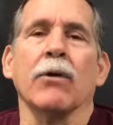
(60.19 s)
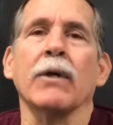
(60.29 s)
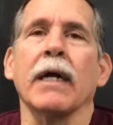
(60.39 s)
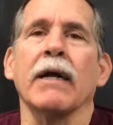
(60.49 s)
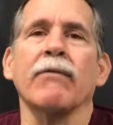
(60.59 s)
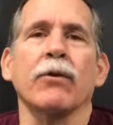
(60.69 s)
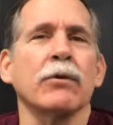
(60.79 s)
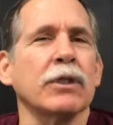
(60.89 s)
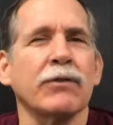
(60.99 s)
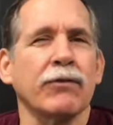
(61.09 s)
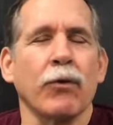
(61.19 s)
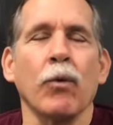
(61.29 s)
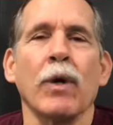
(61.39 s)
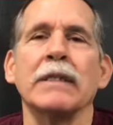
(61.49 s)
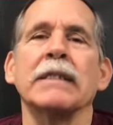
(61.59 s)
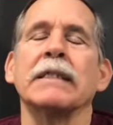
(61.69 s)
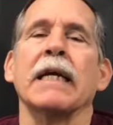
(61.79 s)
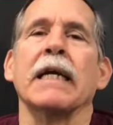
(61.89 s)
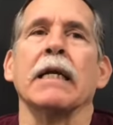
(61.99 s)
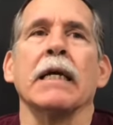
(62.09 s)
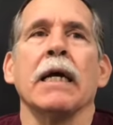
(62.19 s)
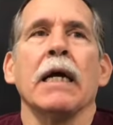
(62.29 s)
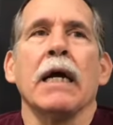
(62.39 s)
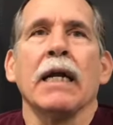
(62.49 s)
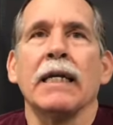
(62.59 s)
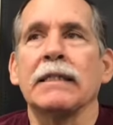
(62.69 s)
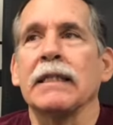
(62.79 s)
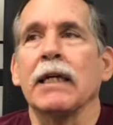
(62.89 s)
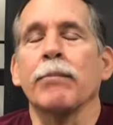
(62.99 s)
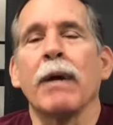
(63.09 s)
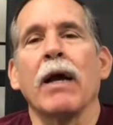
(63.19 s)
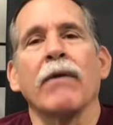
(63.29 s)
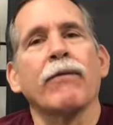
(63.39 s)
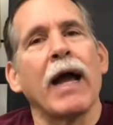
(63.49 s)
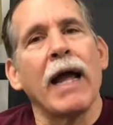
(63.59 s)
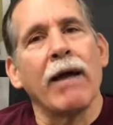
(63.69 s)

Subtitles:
okay, for 1 second. Let's think about, if I